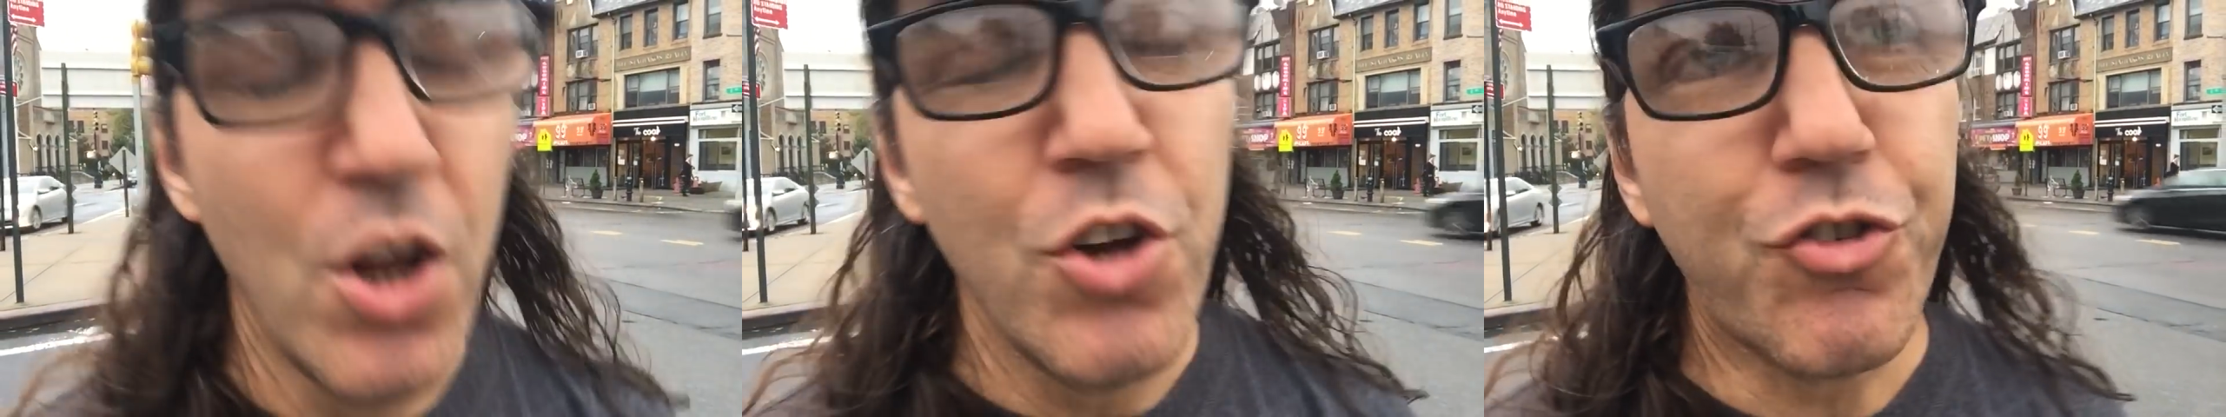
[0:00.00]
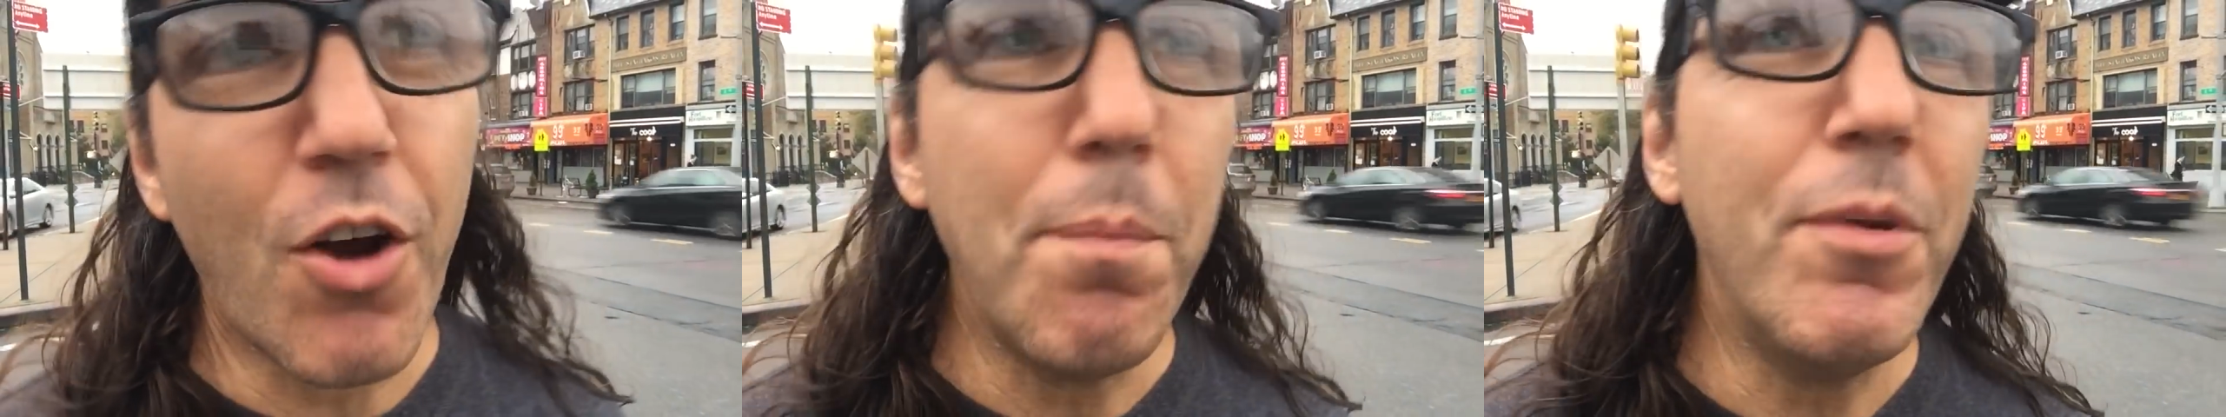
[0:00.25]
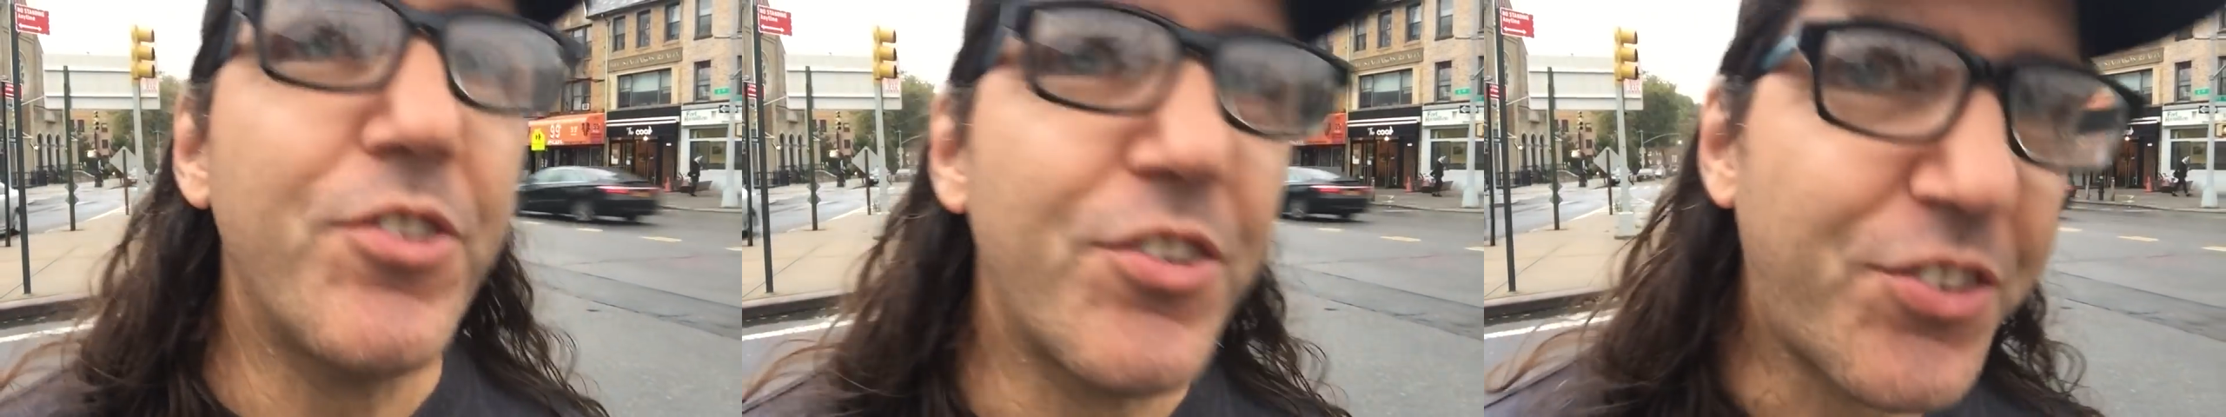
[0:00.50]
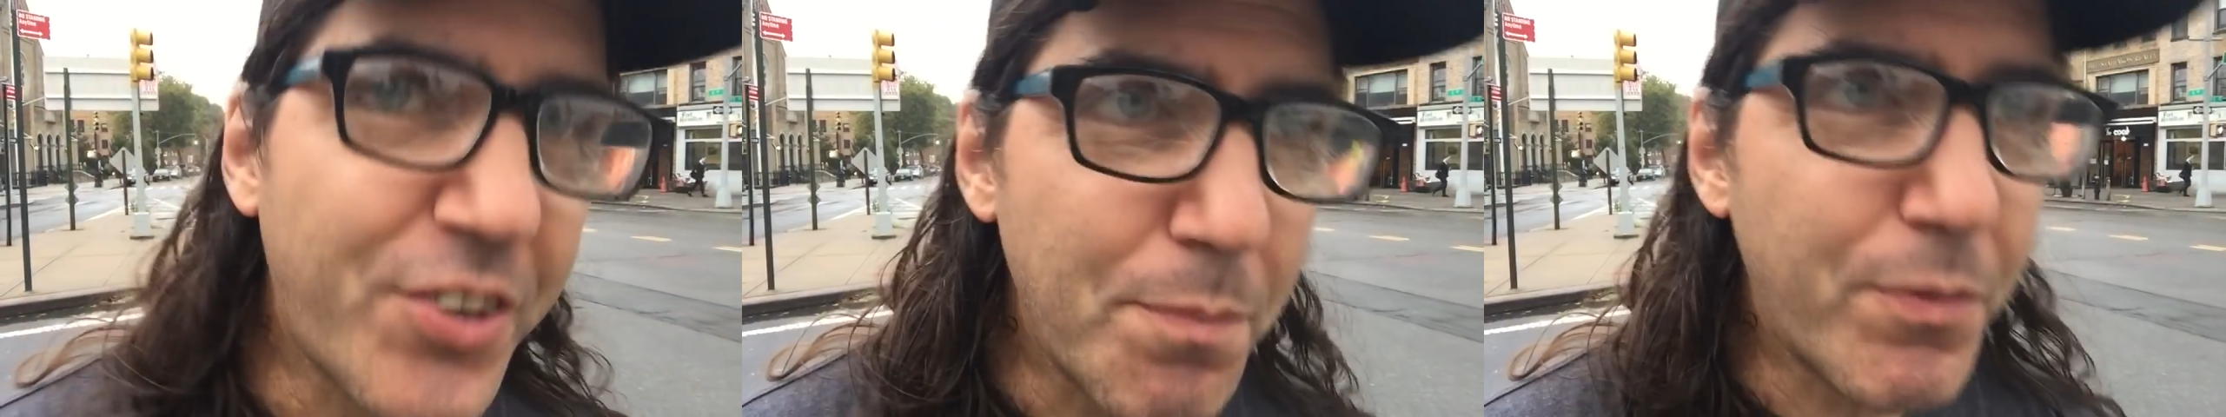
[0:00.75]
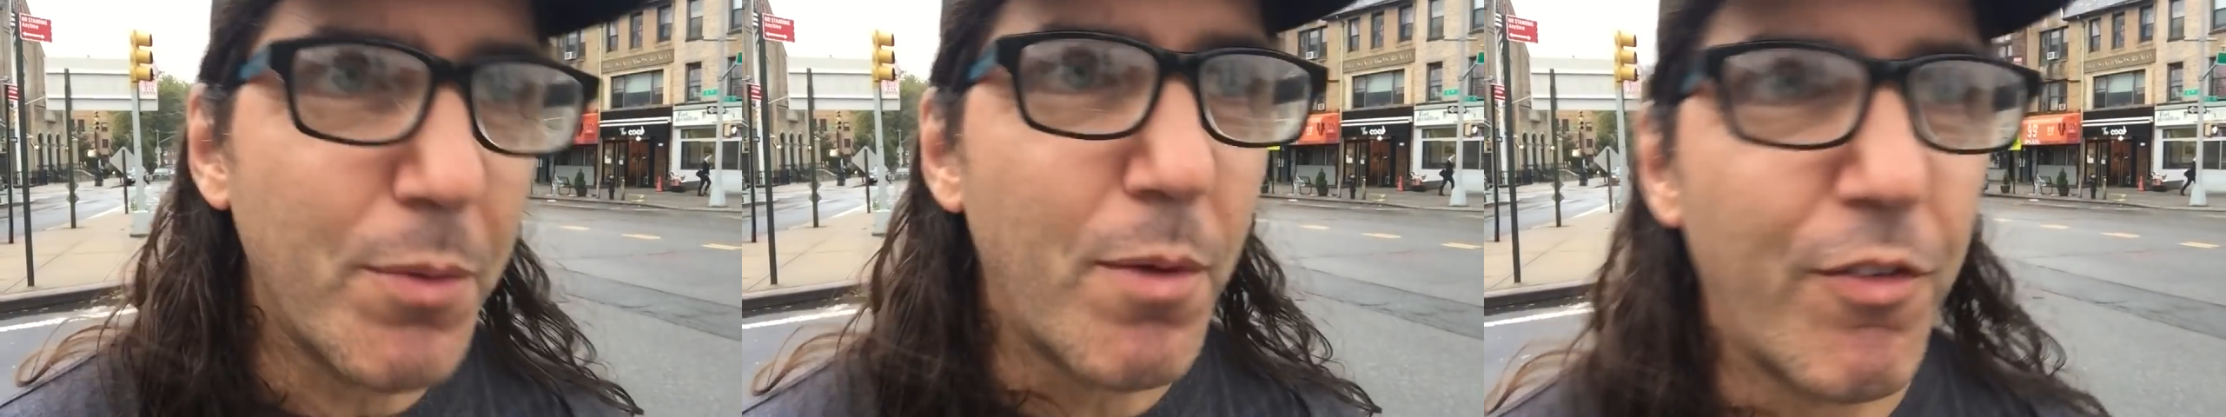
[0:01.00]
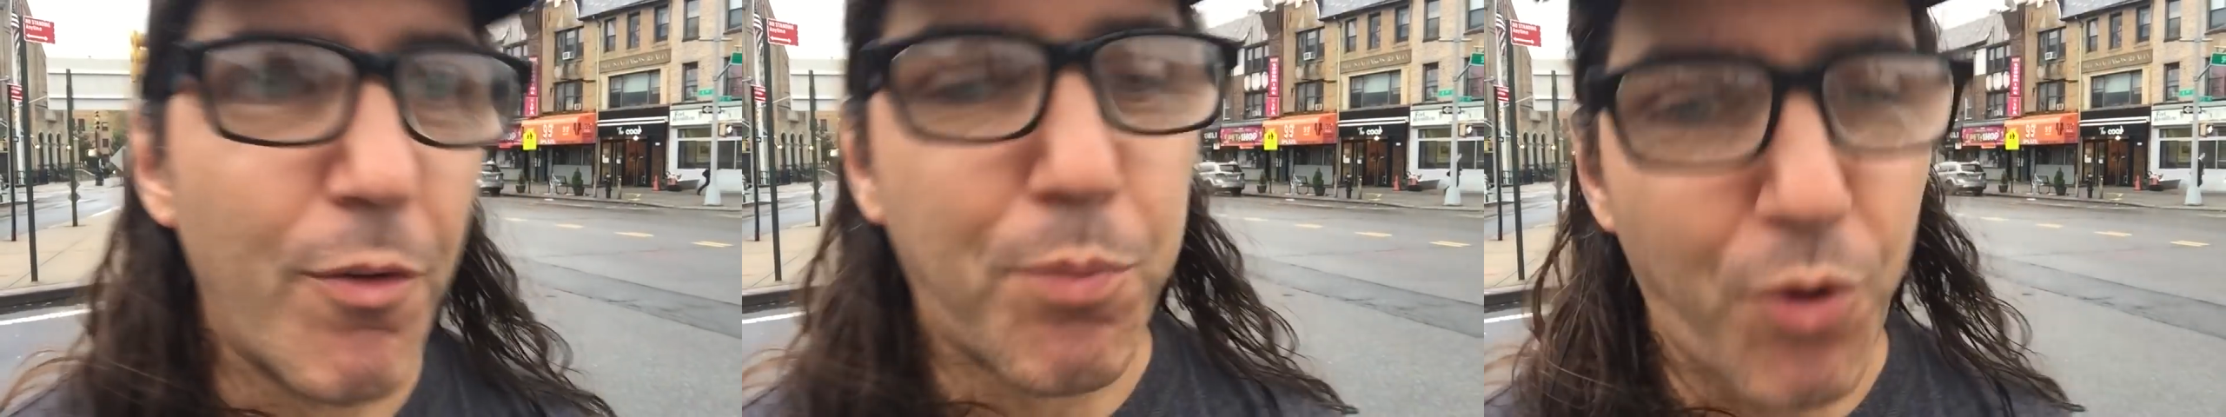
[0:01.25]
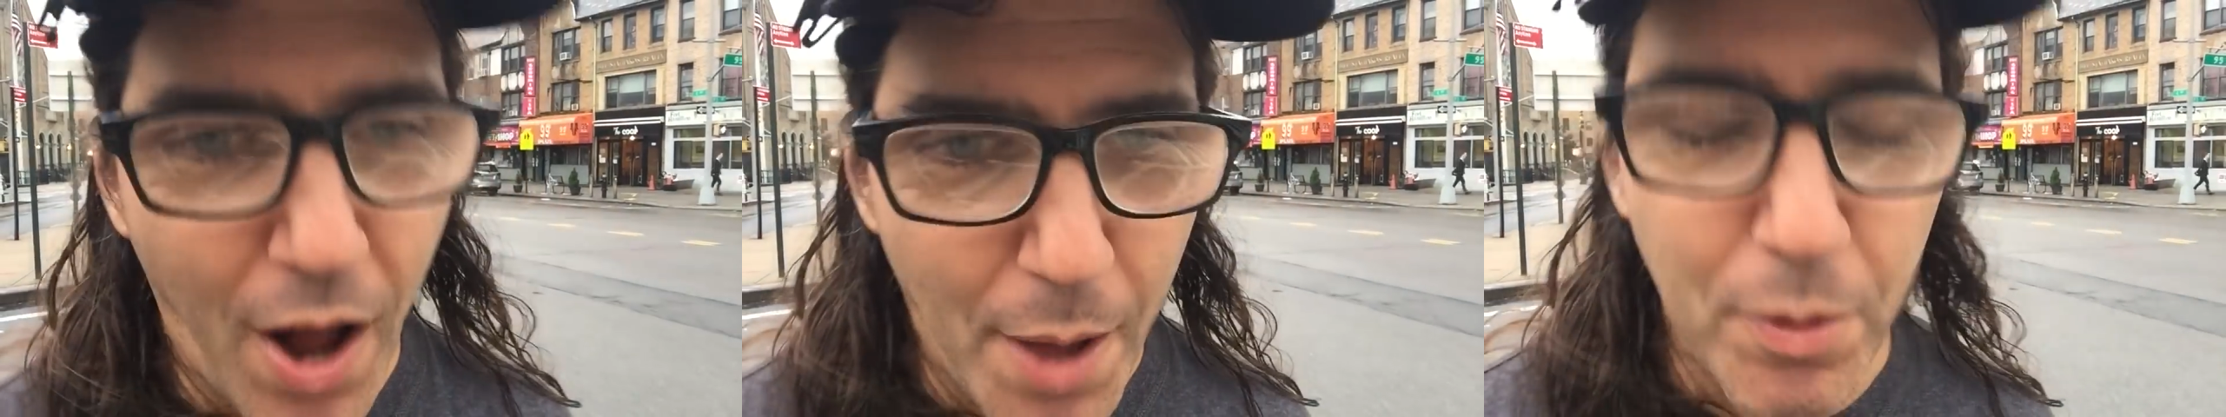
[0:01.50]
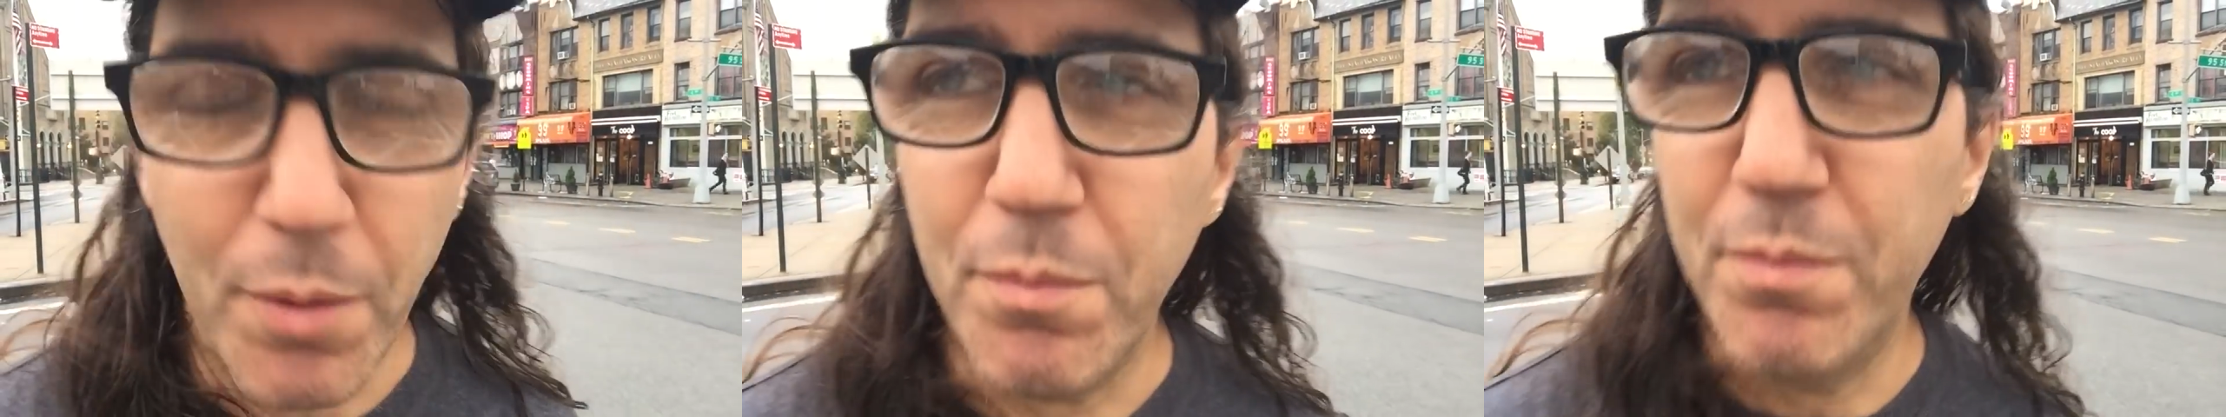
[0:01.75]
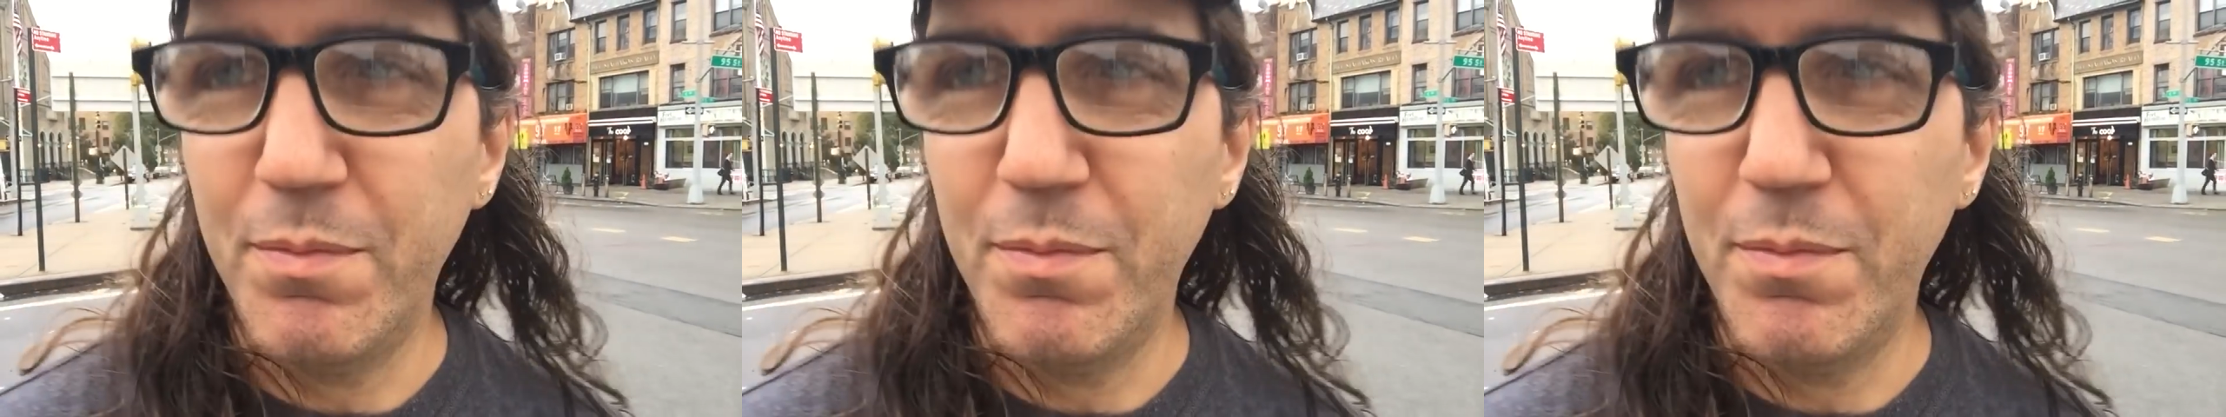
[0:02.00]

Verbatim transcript: Trump is a symptom of a problem,